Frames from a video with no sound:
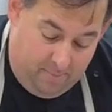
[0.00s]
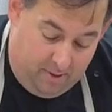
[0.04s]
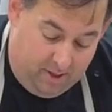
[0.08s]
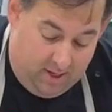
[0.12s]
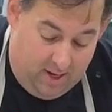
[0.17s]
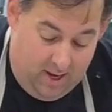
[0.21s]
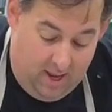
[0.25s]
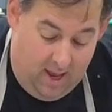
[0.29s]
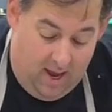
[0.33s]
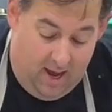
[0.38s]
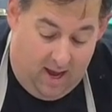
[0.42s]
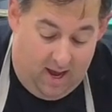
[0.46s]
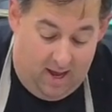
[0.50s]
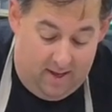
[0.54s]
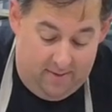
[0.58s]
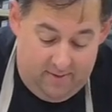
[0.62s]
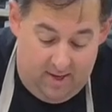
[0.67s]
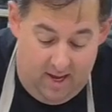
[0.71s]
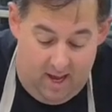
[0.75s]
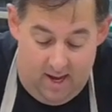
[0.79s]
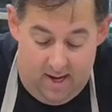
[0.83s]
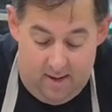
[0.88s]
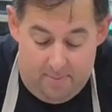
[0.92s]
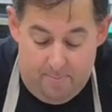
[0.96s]
but I've
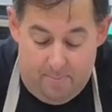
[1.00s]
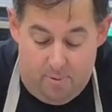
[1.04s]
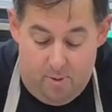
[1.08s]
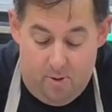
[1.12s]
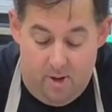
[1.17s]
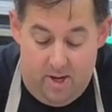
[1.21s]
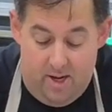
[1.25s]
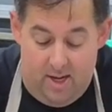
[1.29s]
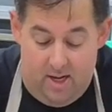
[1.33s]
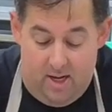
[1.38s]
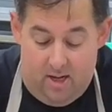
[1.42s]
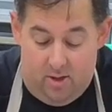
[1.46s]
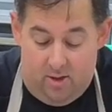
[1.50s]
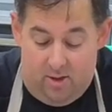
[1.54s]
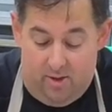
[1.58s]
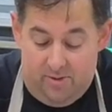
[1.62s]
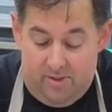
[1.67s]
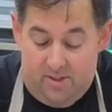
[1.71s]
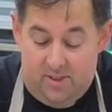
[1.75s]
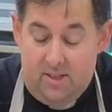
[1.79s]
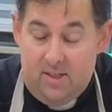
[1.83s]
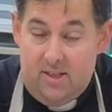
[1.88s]
got it pretty close